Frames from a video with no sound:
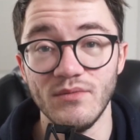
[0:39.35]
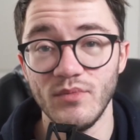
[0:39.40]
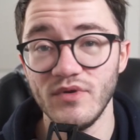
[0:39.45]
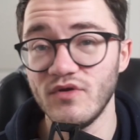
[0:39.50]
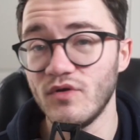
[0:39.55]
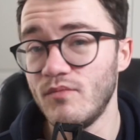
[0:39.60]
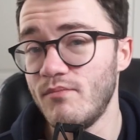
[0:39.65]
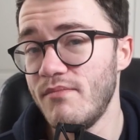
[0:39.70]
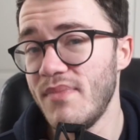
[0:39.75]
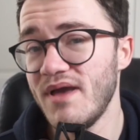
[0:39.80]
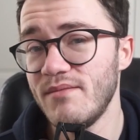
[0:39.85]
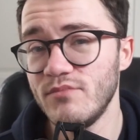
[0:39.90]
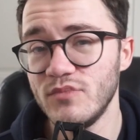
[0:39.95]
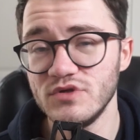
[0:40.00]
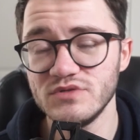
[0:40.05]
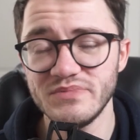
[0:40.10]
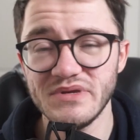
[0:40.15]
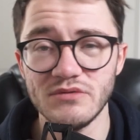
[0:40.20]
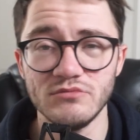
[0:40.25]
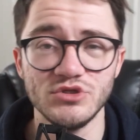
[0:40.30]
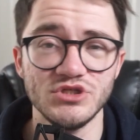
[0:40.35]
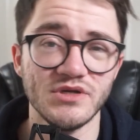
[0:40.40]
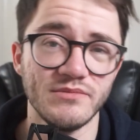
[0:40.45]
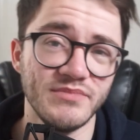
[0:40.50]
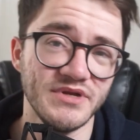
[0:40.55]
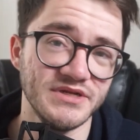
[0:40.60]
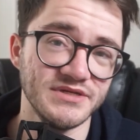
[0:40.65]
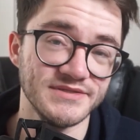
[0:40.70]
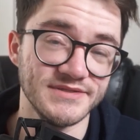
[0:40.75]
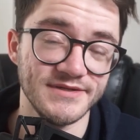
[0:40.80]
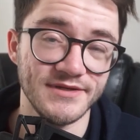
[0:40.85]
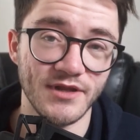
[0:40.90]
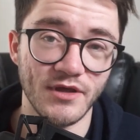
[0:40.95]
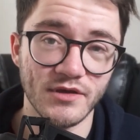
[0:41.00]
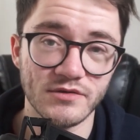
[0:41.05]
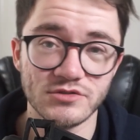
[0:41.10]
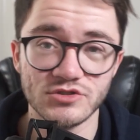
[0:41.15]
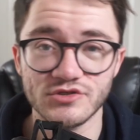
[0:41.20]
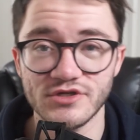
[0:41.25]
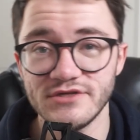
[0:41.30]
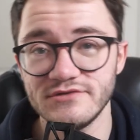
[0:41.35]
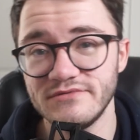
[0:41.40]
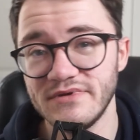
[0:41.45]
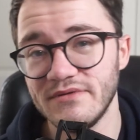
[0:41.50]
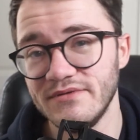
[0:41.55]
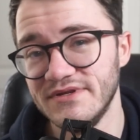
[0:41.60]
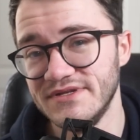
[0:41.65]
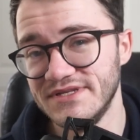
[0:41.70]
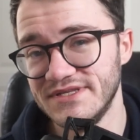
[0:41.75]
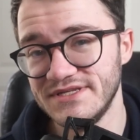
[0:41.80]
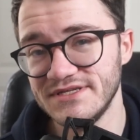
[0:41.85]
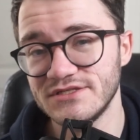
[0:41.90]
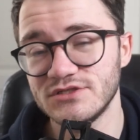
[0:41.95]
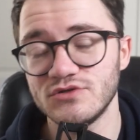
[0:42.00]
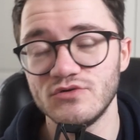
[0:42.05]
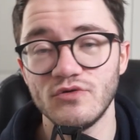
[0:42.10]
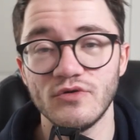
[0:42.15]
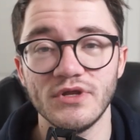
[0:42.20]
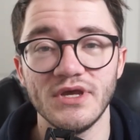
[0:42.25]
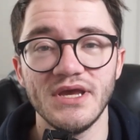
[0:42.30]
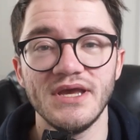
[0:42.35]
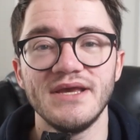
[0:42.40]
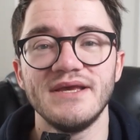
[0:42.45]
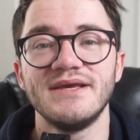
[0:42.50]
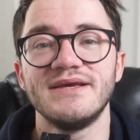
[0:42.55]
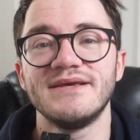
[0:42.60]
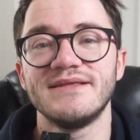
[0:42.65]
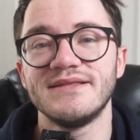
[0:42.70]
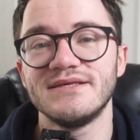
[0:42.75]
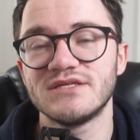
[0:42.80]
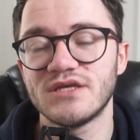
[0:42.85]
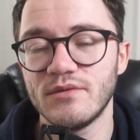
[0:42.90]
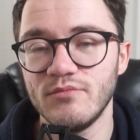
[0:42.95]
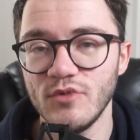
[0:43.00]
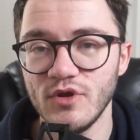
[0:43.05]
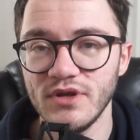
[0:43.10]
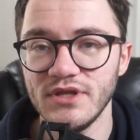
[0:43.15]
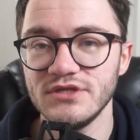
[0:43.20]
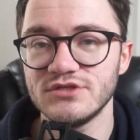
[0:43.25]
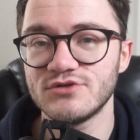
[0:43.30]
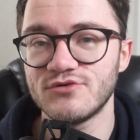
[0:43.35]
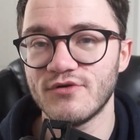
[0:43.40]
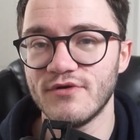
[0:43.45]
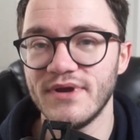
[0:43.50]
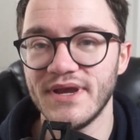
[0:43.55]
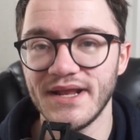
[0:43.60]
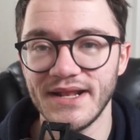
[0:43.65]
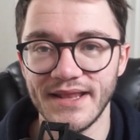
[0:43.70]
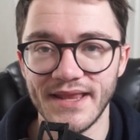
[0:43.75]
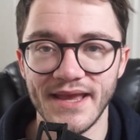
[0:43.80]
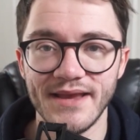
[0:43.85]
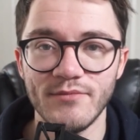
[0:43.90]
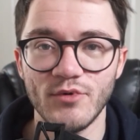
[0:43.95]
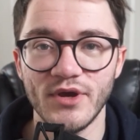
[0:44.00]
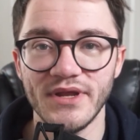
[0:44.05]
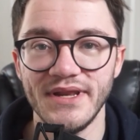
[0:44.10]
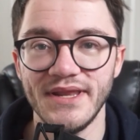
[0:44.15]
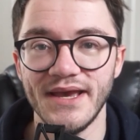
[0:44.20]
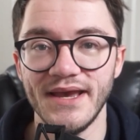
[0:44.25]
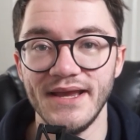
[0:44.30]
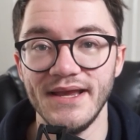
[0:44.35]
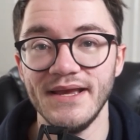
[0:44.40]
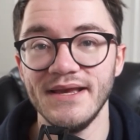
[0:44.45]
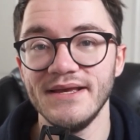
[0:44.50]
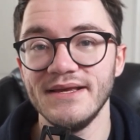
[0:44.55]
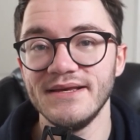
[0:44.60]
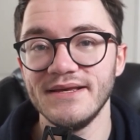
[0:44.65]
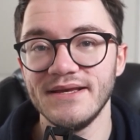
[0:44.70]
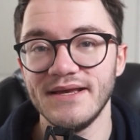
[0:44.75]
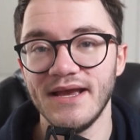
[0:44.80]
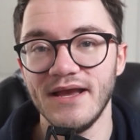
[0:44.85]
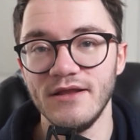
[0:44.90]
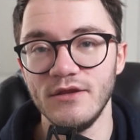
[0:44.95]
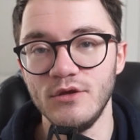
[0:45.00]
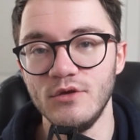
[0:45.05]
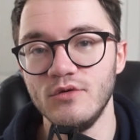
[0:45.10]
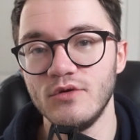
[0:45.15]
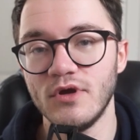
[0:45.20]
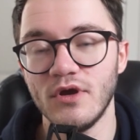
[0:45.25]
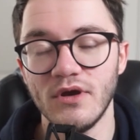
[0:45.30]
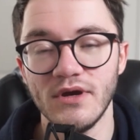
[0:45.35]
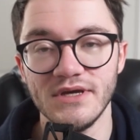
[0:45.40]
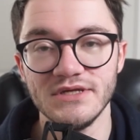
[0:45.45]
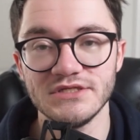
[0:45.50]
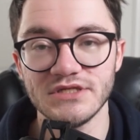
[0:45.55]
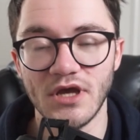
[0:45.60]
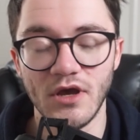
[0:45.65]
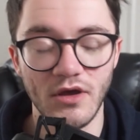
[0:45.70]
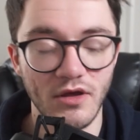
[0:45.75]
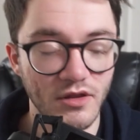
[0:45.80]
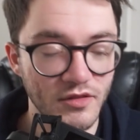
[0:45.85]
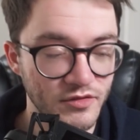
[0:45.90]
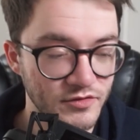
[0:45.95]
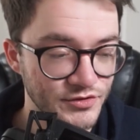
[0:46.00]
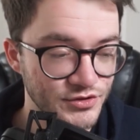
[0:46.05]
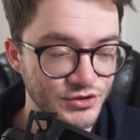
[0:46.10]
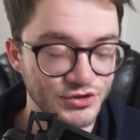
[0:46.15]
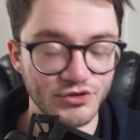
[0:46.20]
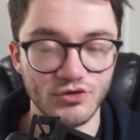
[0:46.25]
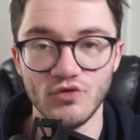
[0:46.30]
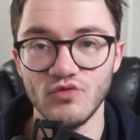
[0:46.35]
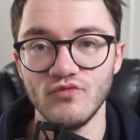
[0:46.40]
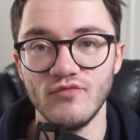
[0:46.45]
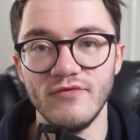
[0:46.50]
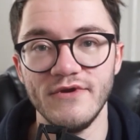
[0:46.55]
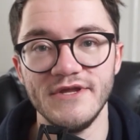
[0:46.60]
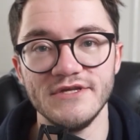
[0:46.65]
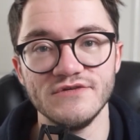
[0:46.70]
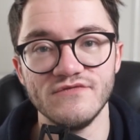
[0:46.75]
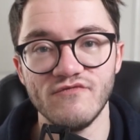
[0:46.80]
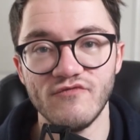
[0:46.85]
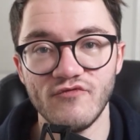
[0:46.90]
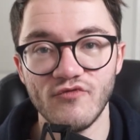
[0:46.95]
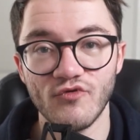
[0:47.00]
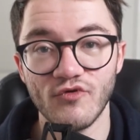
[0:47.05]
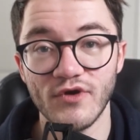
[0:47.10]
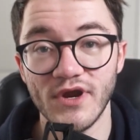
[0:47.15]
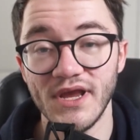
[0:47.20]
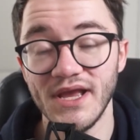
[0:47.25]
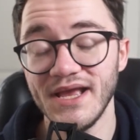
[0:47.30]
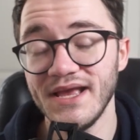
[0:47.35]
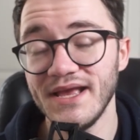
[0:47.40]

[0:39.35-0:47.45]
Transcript: We got members, people jumping into live streams, people in Discord. This community is growing day by day, and you guys are the sole reason for it.